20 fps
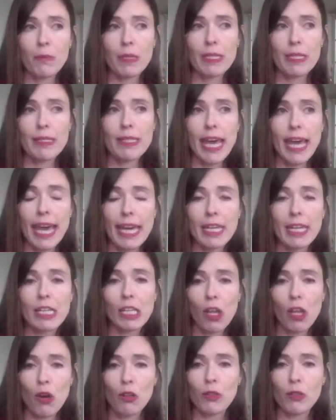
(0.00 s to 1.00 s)
take a
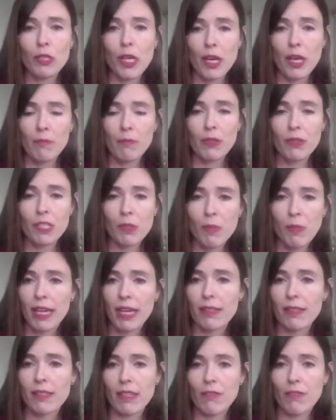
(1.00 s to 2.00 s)
long-term
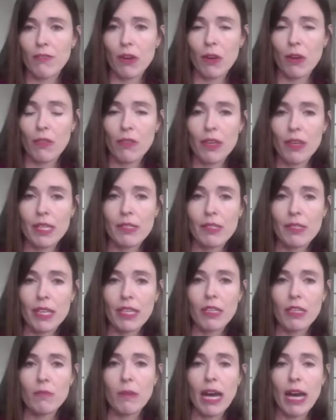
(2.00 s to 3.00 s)
perspective on this.
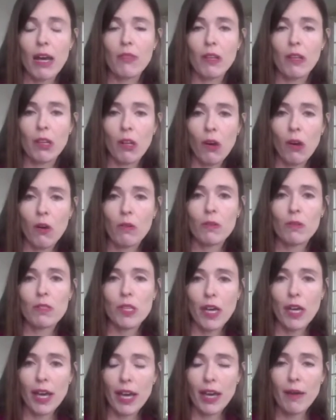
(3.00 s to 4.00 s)
Think about the
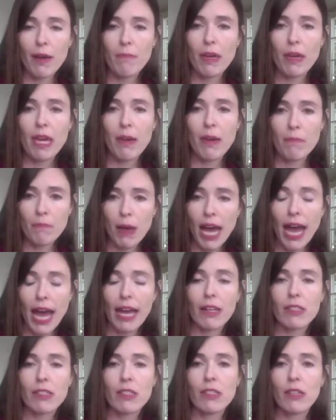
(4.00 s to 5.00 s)
long-term
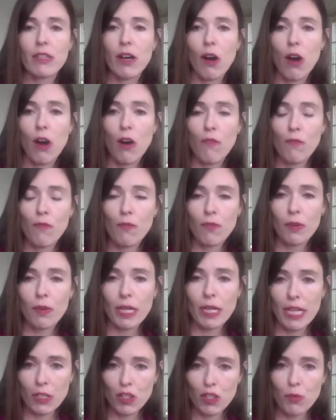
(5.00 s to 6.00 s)
impacts of
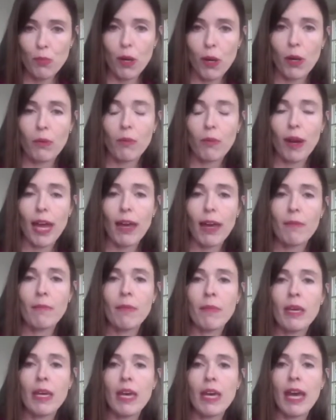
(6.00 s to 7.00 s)
each
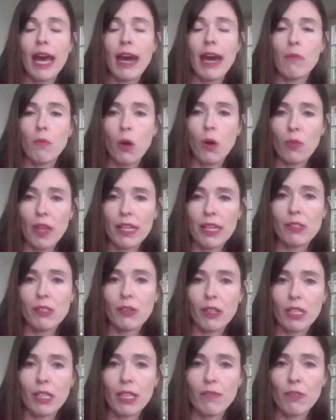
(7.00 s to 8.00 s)
program and what that's
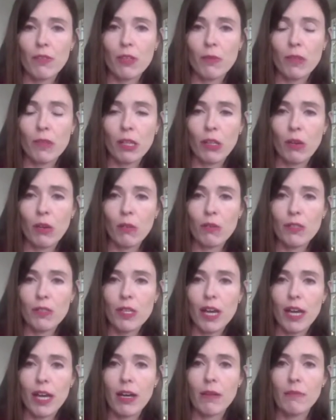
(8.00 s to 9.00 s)
going to give you in the long
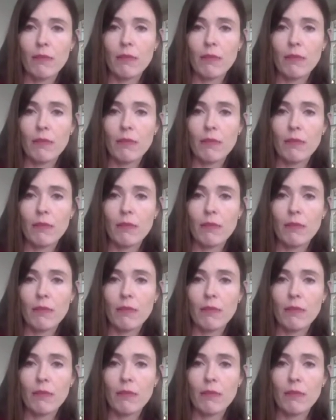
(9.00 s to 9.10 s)
term.